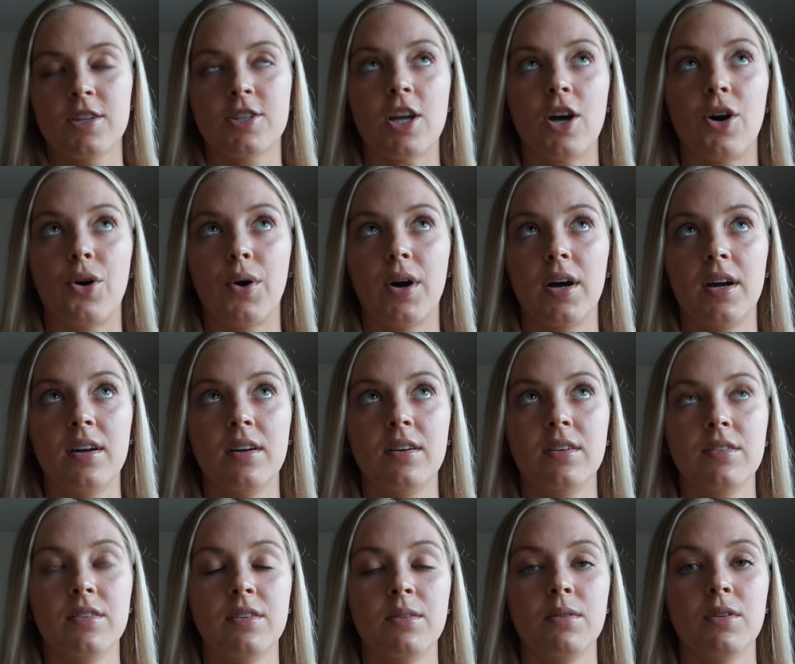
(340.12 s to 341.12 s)
So
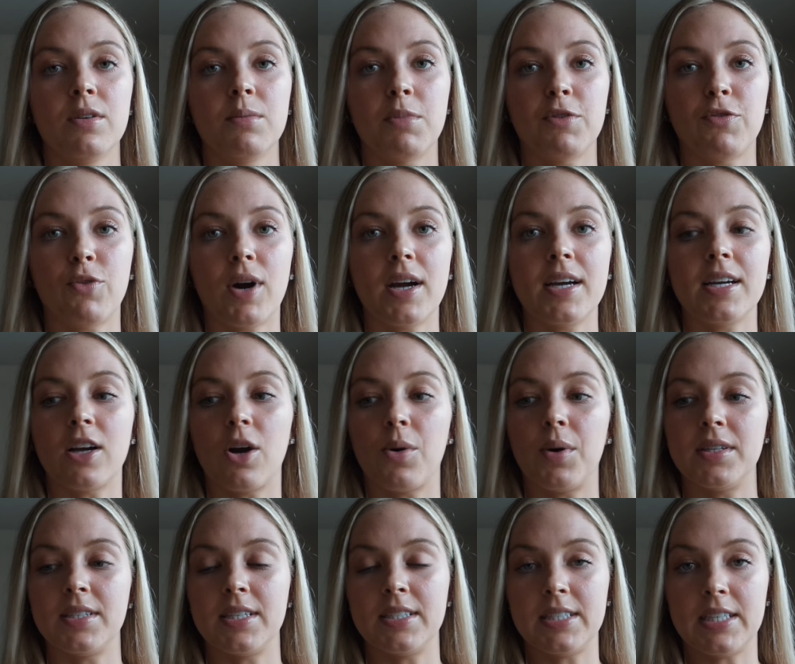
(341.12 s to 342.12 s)
before I go
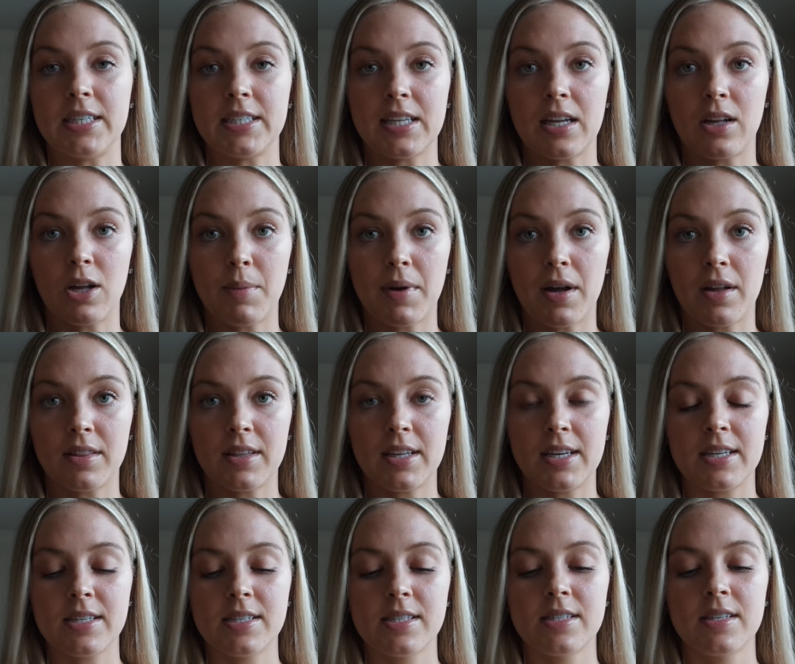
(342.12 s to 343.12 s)
into detail about
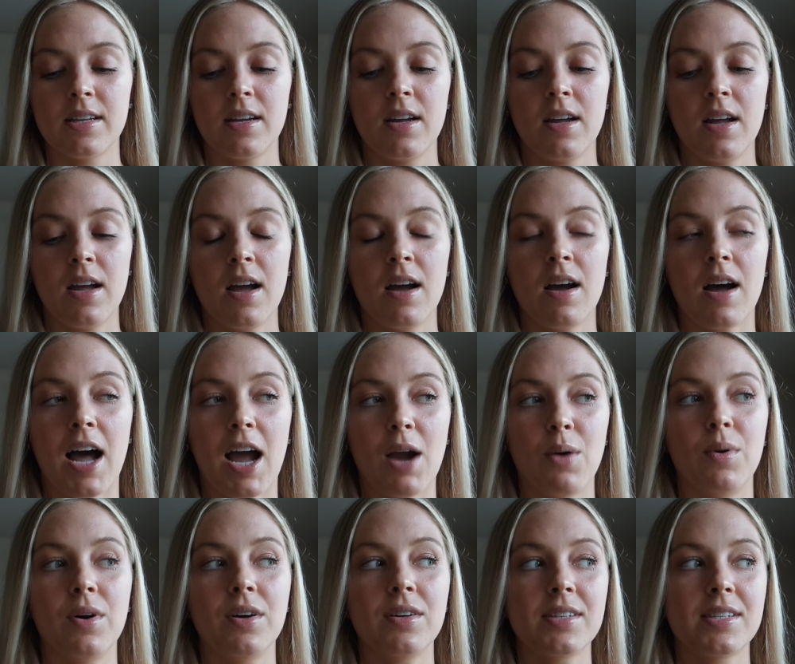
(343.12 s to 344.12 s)
this,
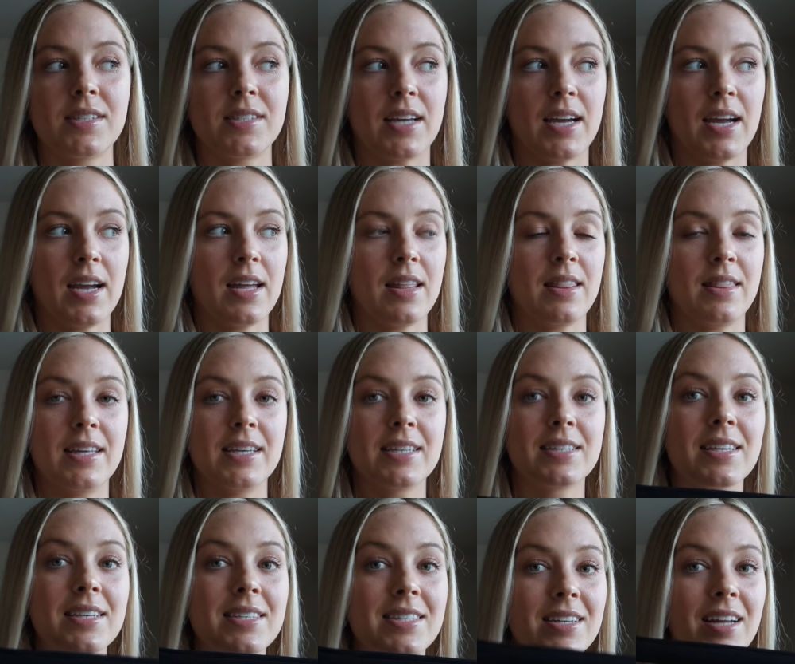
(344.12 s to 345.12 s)
I will say
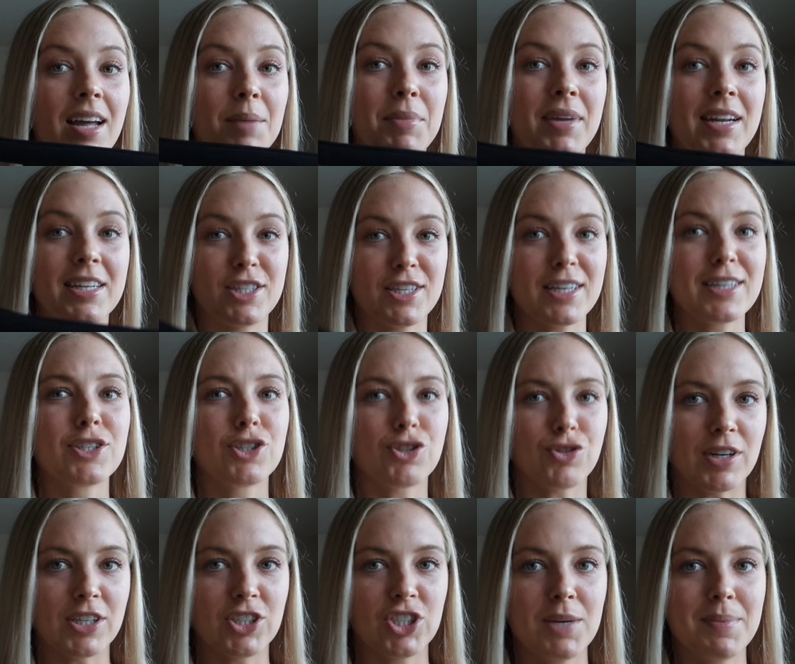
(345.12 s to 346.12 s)
this is, I mean, it's like
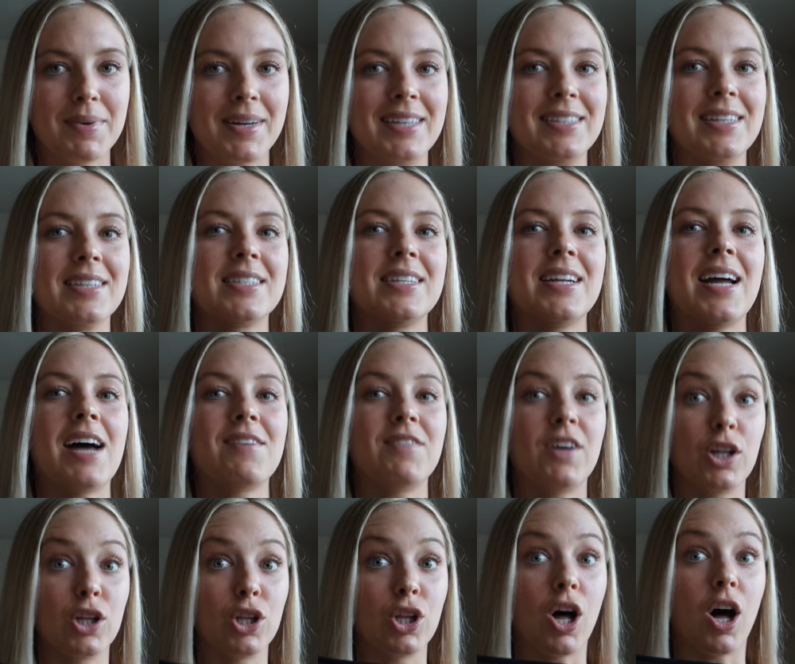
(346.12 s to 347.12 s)
stretchy, but it doesn't have
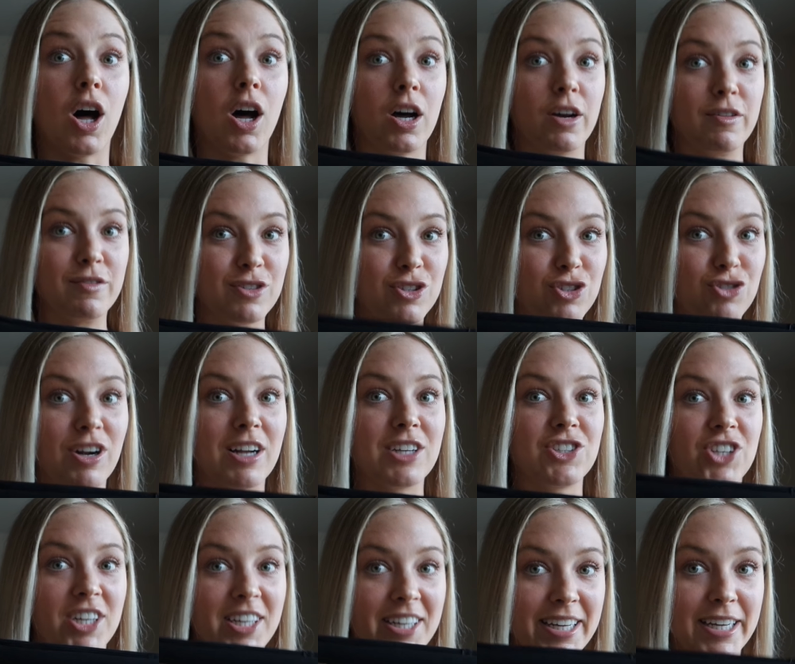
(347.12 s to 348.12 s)
a lot of
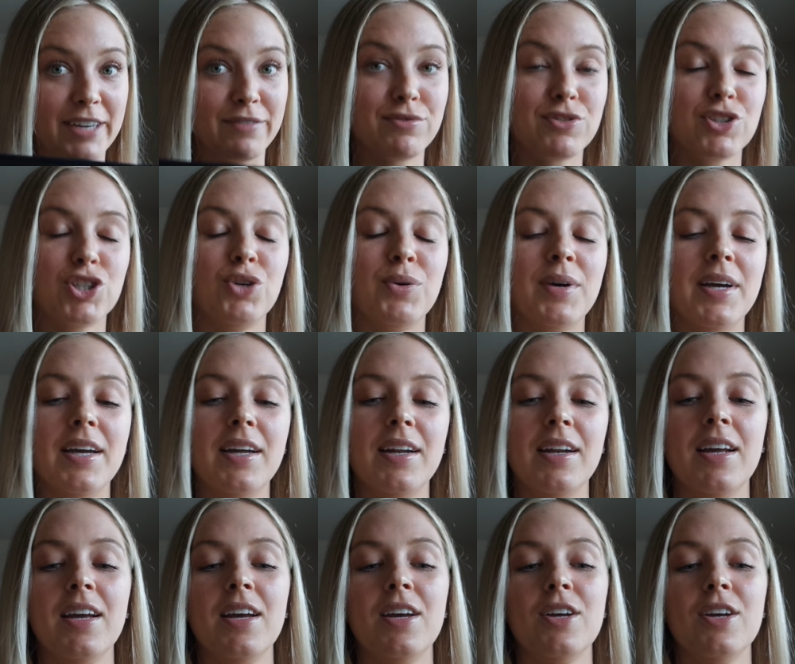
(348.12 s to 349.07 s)
stretch and give to it.